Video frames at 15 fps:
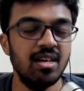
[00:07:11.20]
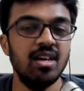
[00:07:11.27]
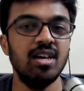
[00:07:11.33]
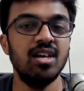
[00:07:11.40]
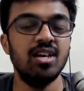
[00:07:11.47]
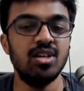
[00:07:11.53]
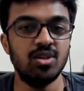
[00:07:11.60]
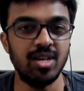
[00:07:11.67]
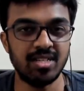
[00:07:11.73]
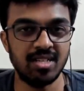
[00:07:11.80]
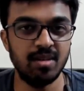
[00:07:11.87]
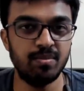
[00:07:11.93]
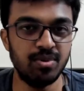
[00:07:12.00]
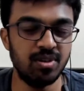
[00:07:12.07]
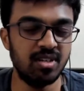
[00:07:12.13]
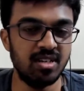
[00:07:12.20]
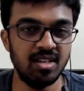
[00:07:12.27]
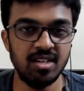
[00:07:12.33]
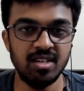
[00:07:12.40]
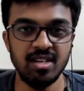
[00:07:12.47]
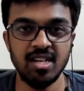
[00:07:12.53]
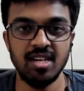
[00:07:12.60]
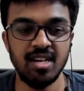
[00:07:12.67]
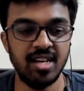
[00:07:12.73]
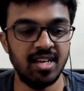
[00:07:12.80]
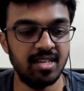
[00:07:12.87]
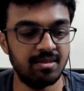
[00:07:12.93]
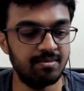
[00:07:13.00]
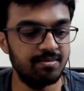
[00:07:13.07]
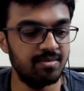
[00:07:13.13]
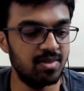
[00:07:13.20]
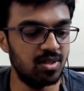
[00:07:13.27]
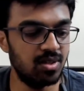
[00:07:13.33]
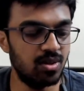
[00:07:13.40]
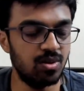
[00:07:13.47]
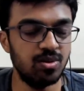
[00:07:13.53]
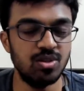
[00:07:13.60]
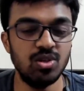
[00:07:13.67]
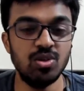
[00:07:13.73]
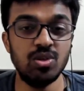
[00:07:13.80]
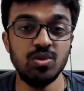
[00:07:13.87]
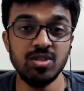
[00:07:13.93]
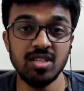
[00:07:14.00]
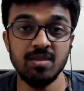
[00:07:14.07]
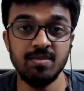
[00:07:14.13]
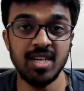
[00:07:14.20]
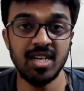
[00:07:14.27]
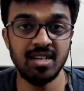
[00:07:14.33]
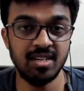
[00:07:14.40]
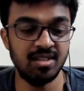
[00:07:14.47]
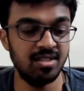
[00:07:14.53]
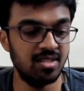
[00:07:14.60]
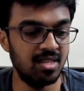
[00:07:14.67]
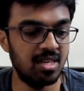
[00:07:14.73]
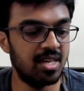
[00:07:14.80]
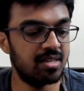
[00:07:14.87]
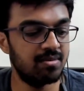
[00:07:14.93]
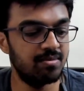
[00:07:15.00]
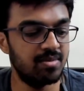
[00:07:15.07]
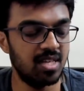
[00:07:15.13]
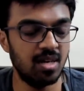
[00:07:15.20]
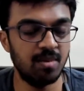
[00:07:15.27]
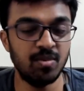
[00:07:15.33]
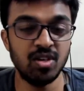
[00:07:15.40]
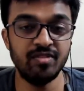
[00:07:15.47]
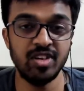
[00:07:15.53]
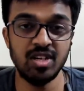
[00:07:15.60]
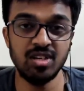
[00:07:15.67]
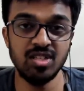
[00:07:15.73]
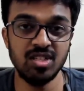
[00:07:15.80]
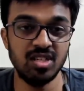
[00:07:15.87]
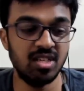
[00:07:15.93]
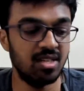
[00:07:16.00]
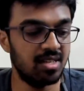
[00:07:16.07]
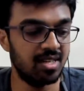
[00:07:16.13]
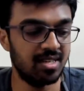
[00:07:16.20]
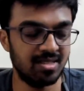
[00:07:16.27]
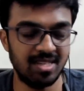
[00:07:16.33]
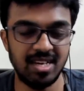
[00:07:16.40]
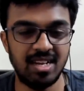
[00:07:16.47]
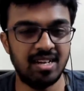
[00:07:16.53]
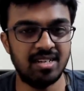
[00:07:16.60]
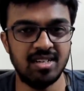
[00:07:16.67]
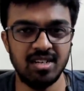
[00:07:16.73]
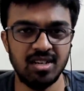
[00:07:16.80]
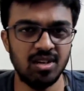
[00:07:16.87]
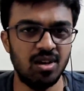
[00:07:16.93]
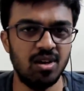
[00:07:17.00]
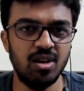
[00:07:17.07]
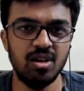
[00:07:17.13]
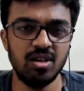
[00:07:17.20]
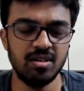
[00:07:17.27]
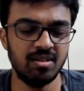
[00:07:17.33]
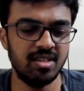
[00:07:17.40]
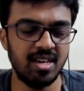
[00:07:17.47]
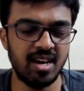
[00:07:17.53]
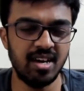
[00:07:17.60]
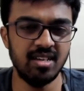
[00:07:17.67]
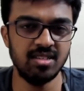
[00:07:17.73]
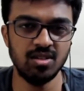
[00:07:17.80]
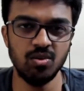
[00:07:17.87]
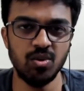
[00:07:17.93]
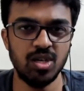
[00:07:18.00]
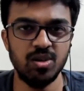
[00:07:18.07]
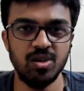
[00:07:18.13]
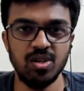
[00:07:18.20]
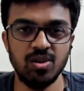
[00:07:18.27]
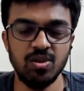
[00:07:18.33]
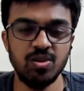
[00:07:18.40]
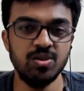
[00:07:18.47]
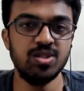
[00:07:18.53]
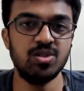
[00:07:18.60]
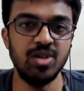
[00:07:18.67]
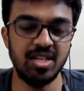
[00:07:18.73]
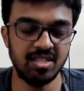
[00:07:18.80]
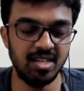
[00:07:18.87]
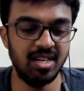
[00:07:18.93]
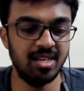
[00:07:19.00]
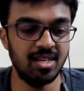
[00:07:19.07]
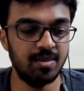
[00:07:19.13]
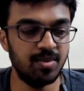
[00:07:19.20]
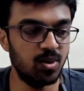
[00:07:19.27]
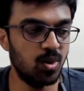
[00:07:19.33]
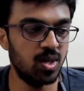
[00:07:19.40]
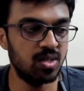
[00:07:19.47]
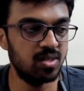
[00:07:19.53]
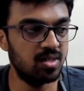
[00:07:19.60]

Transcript: you actually put it in and like you use up that energy, like the amount of energy, like say electric or gas or whatever you use to actually heat up the water